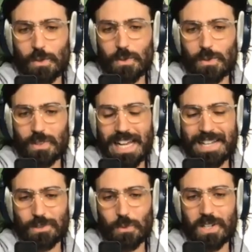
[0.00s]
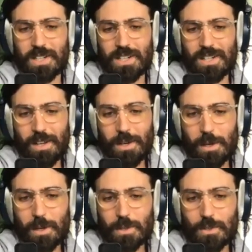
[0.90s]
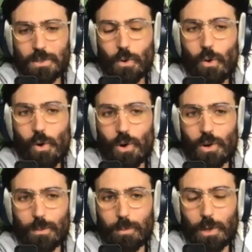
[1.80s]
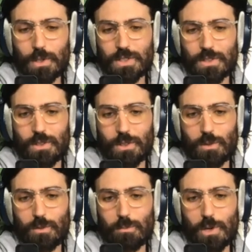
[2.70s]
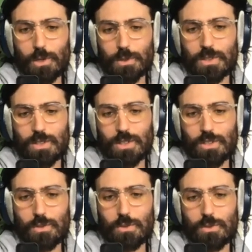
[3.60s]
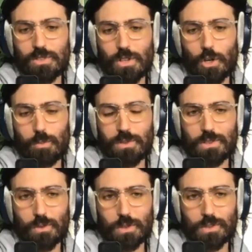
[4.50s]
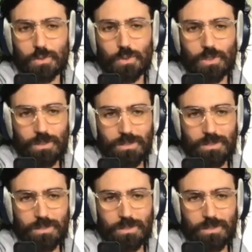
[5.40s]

yeah. Last one, your personal most used open source tool?